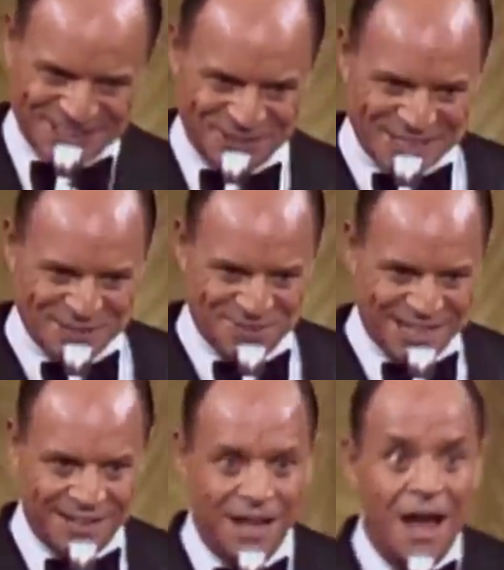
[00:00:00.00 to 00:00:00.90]
The way he comes
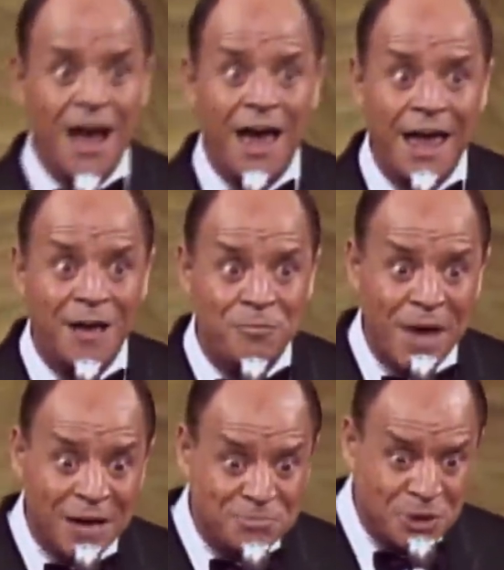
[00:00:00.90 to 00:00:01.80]
out, "Hi, I'm
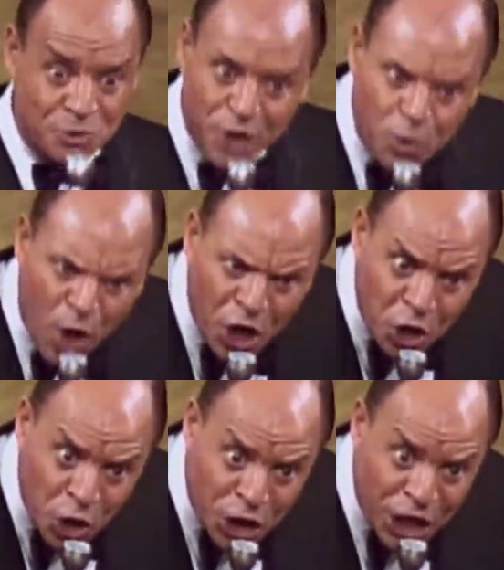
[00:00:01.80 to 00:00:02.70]
Pat Boone. What do you want, a
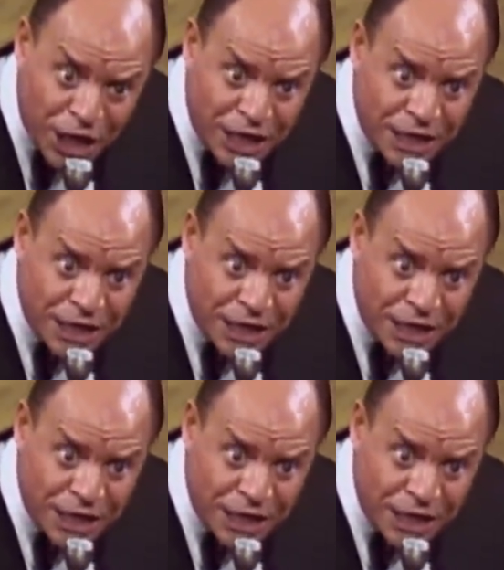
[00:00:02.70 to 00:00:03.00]
cookie?"